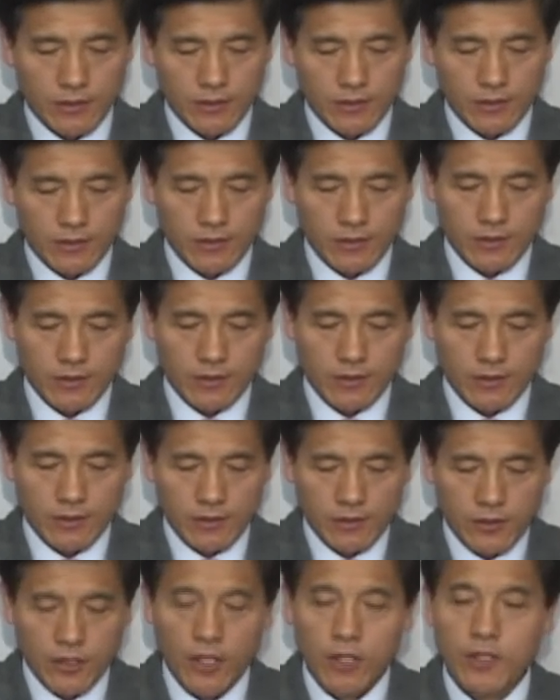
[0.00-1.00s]
not
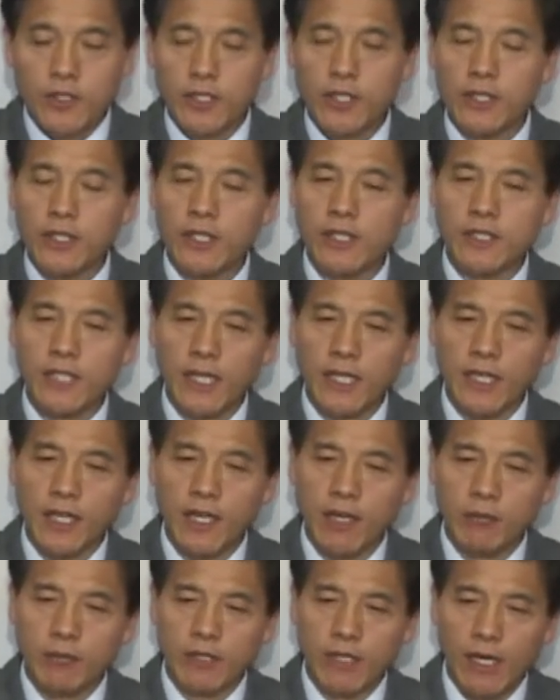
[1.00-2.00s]
awake but
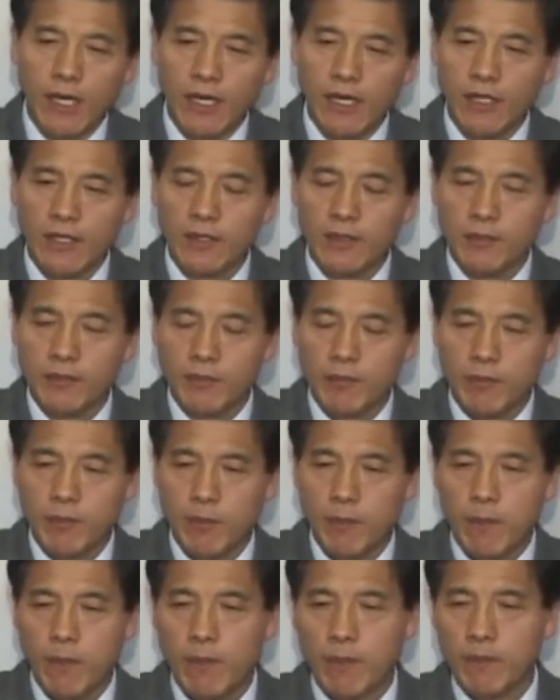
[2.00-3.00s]
is
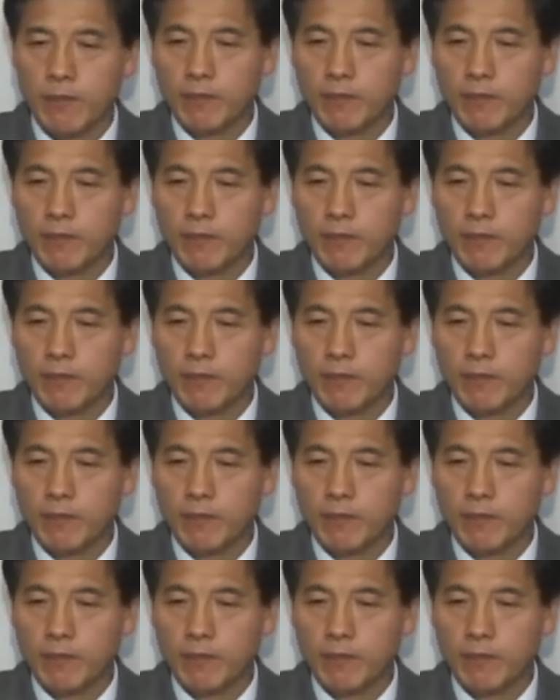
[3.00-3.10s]
asleep,